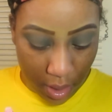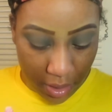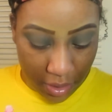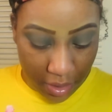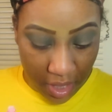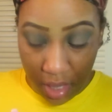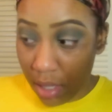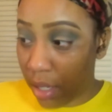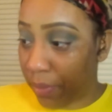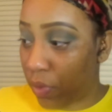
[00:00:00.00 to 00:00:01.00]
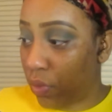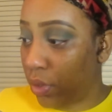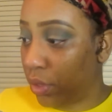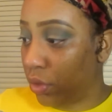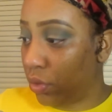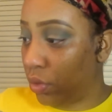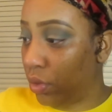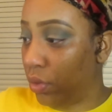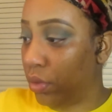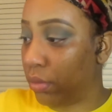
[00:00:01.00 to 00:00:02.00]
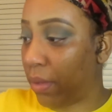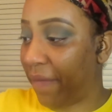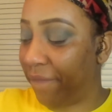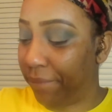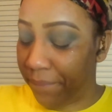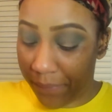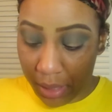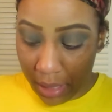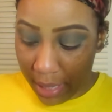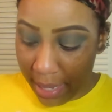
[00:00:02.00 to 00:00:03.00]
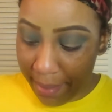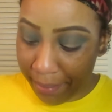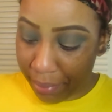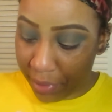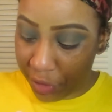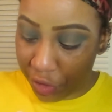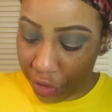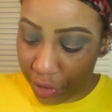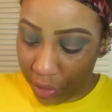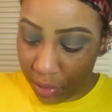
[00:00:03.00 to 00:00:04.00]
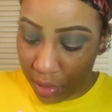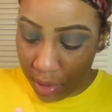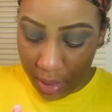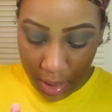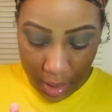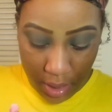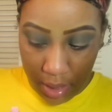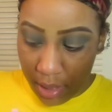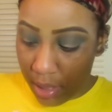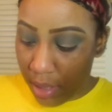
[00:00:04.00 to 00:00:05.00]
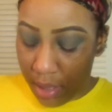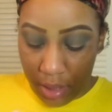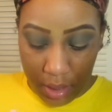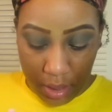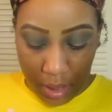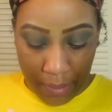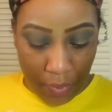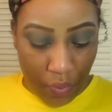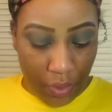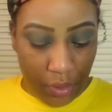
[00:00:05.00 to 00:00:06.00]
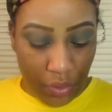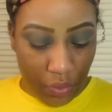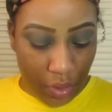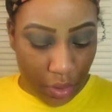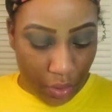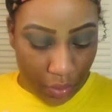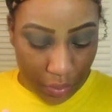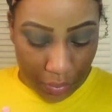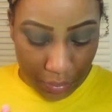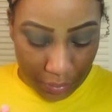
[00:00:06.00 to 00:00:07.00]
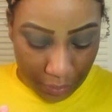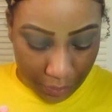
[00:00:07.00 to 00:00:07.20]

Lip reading: I think I'm going to use my flat brush, and I'm going to go